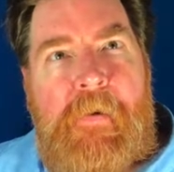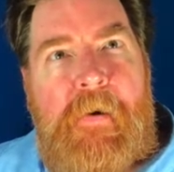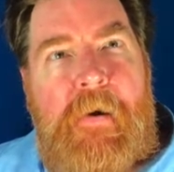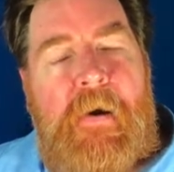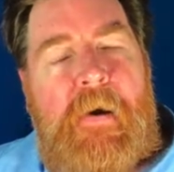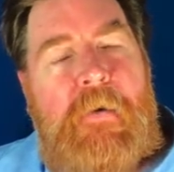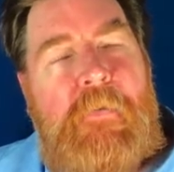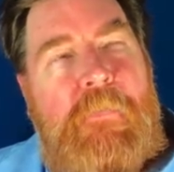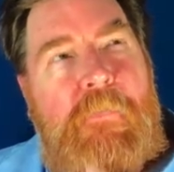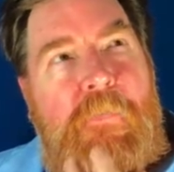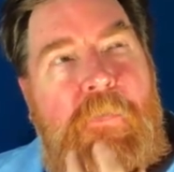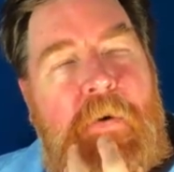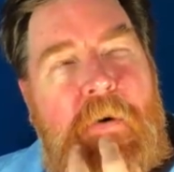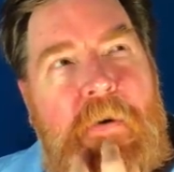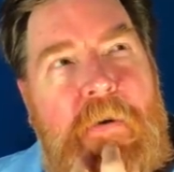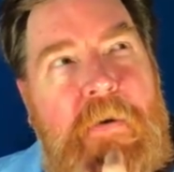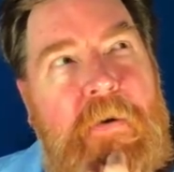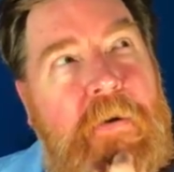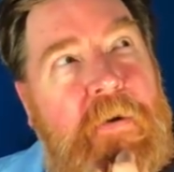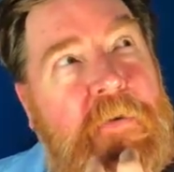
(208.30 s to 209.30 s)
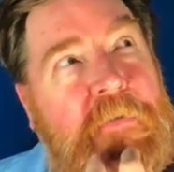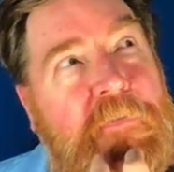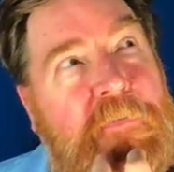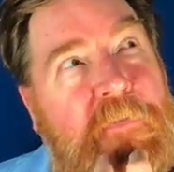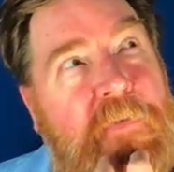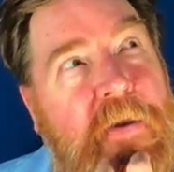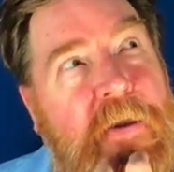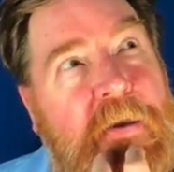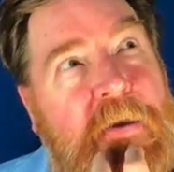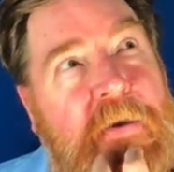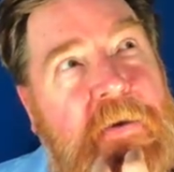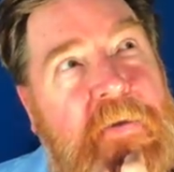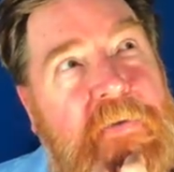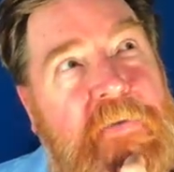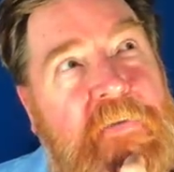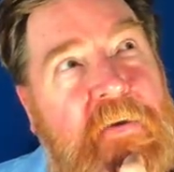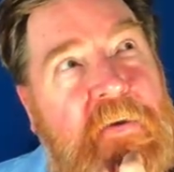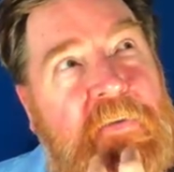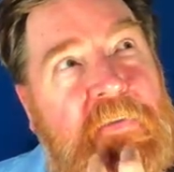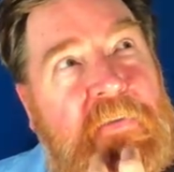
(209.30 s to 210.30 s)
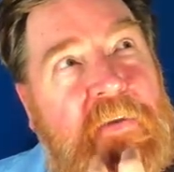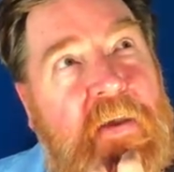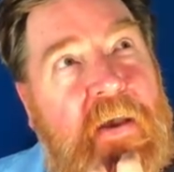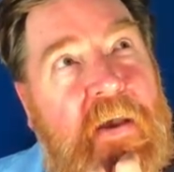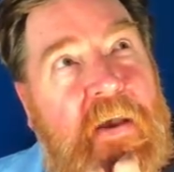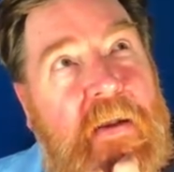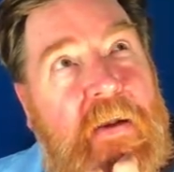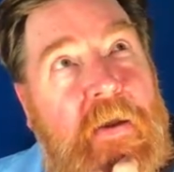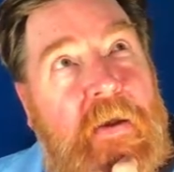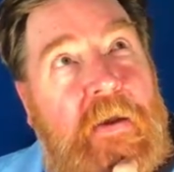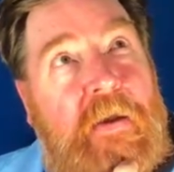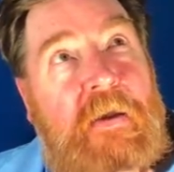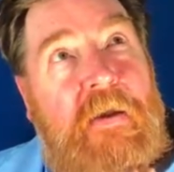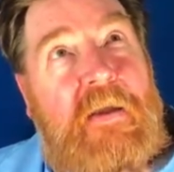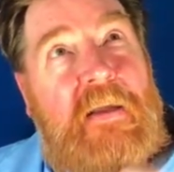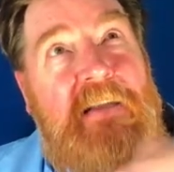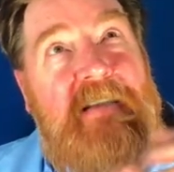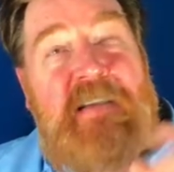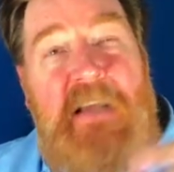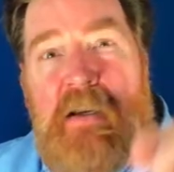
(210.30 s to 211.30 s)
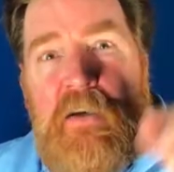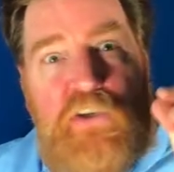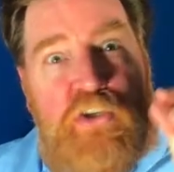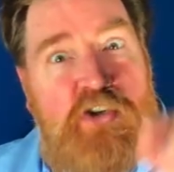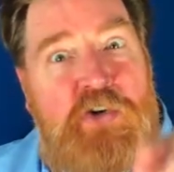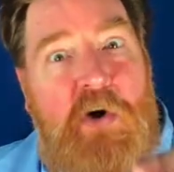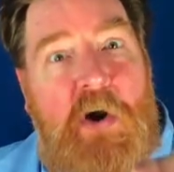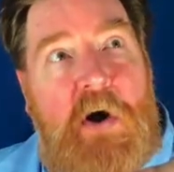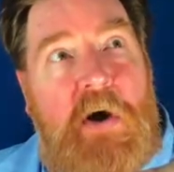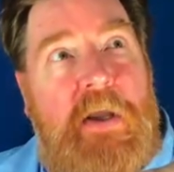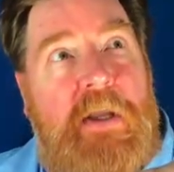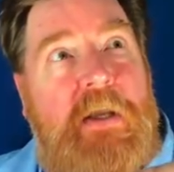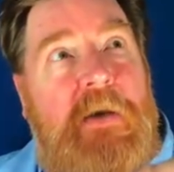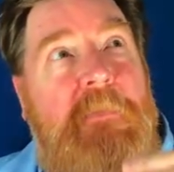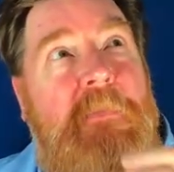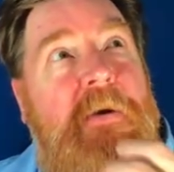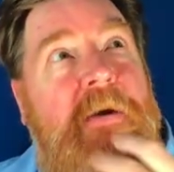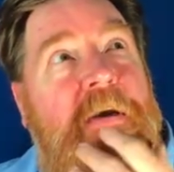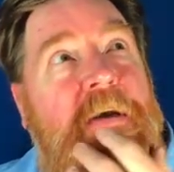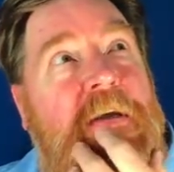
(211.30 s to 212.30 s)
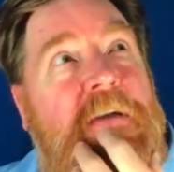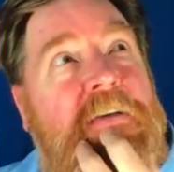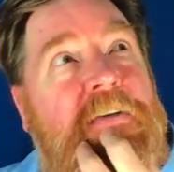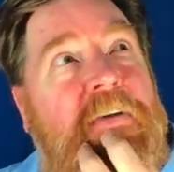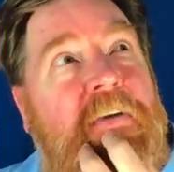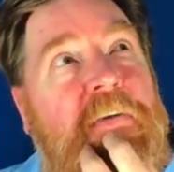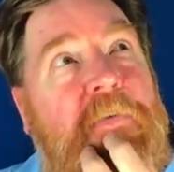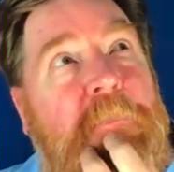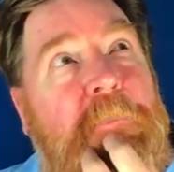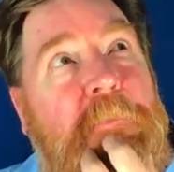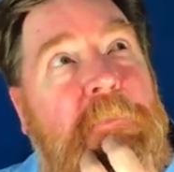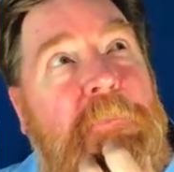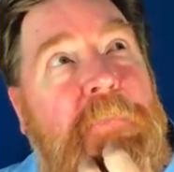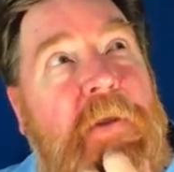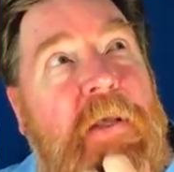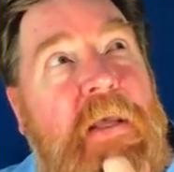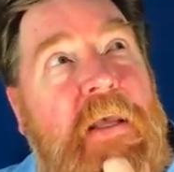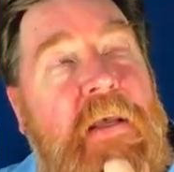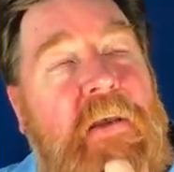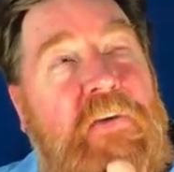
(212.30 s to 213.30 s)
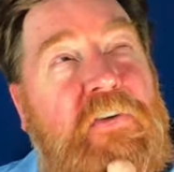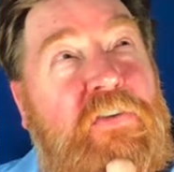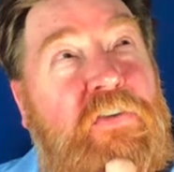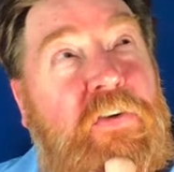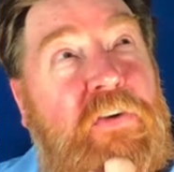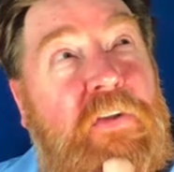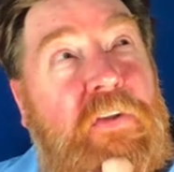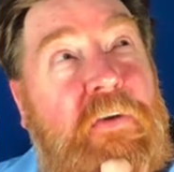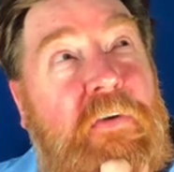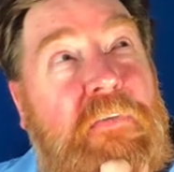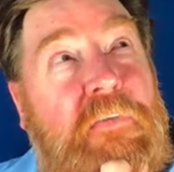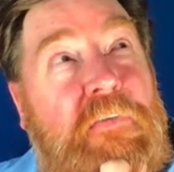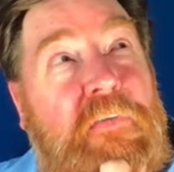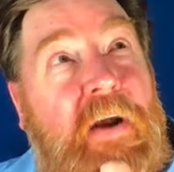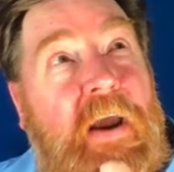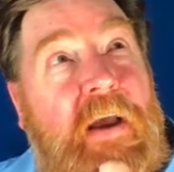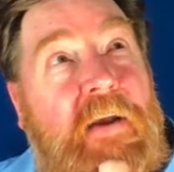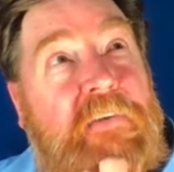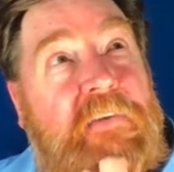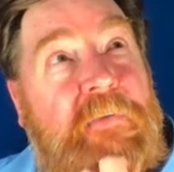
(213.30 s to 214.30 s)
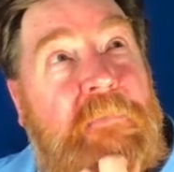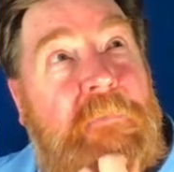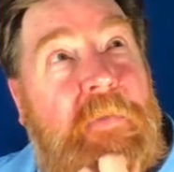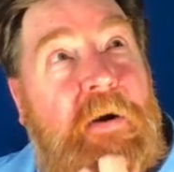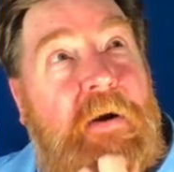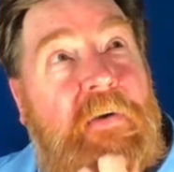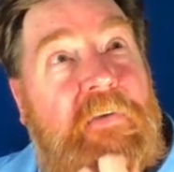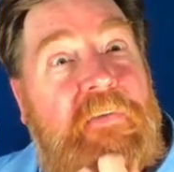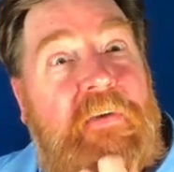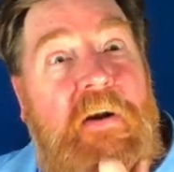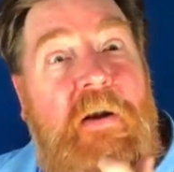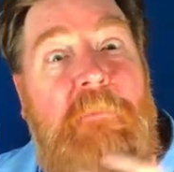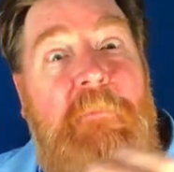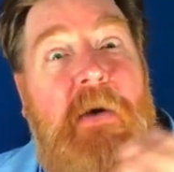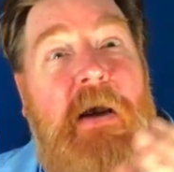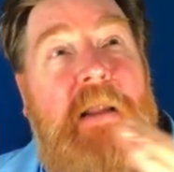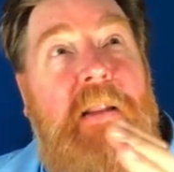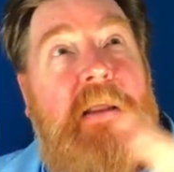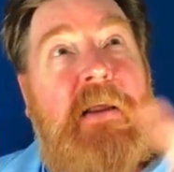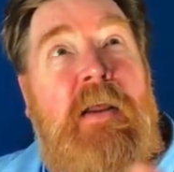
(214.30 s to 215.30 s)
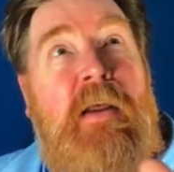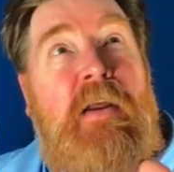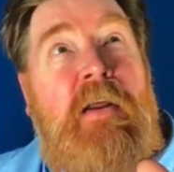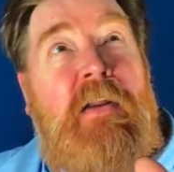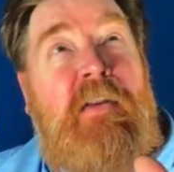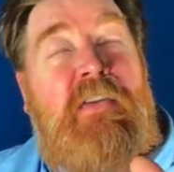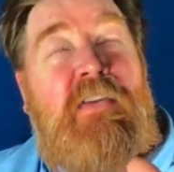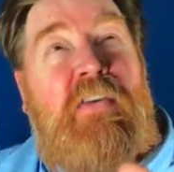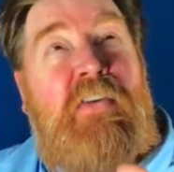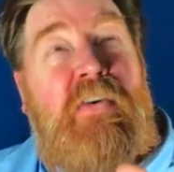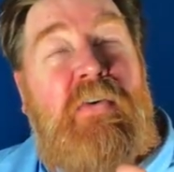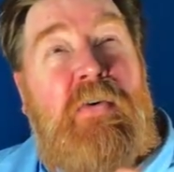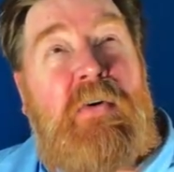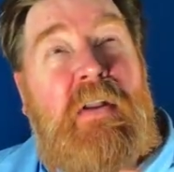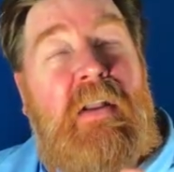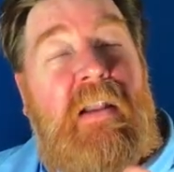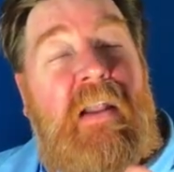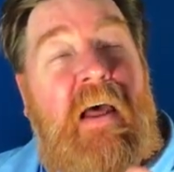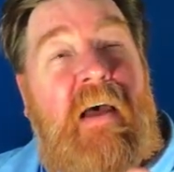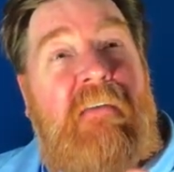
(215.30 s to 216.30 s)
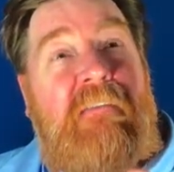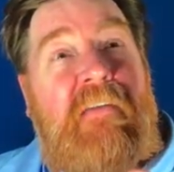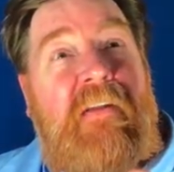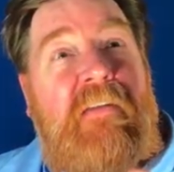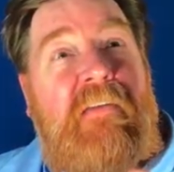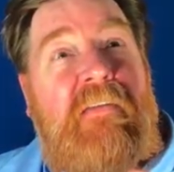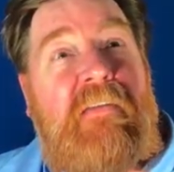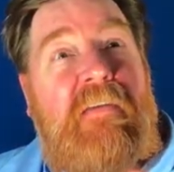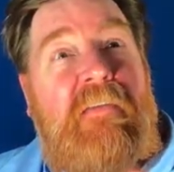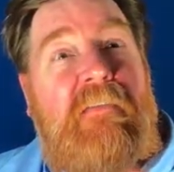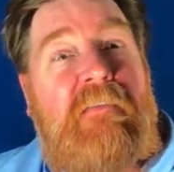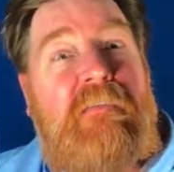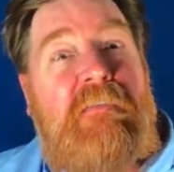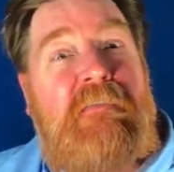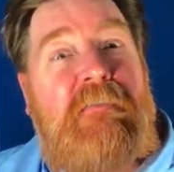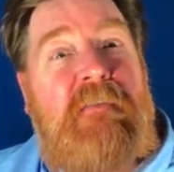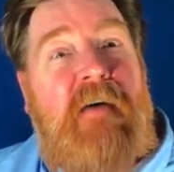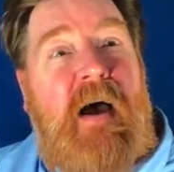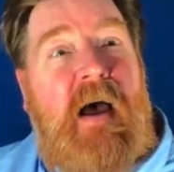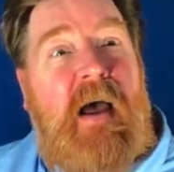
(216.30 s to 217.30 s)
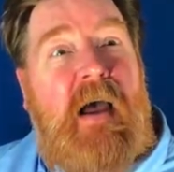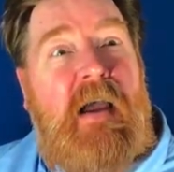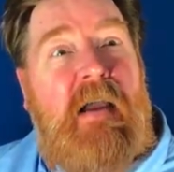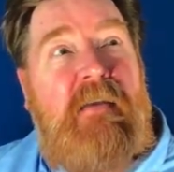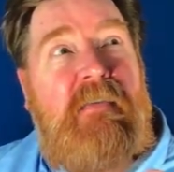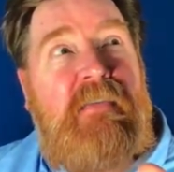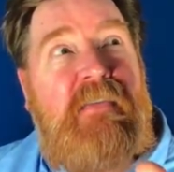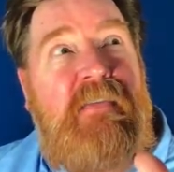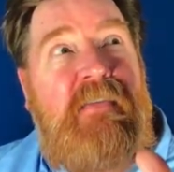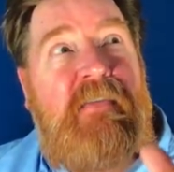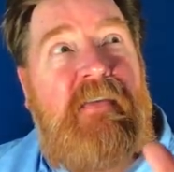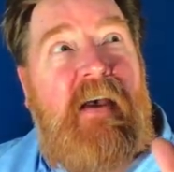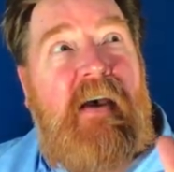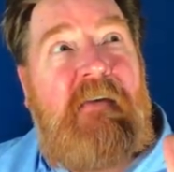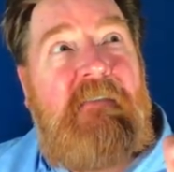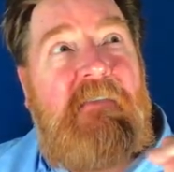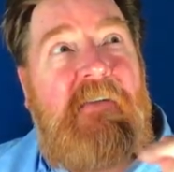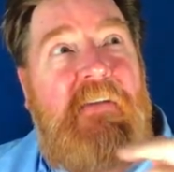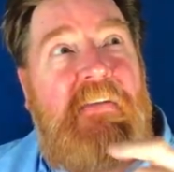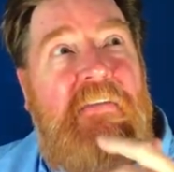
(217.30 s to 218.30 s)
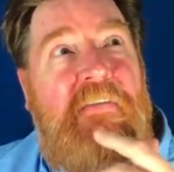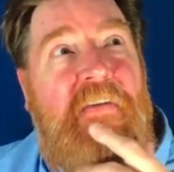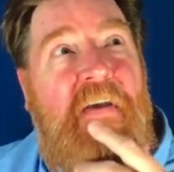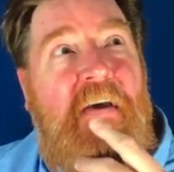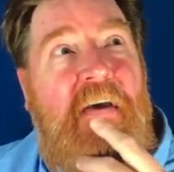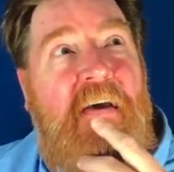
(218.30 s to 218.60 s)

I wonder if we could just kind of, instead of drawing them, just picture the fraction bars in our mind. Like 2/11 and 5/7.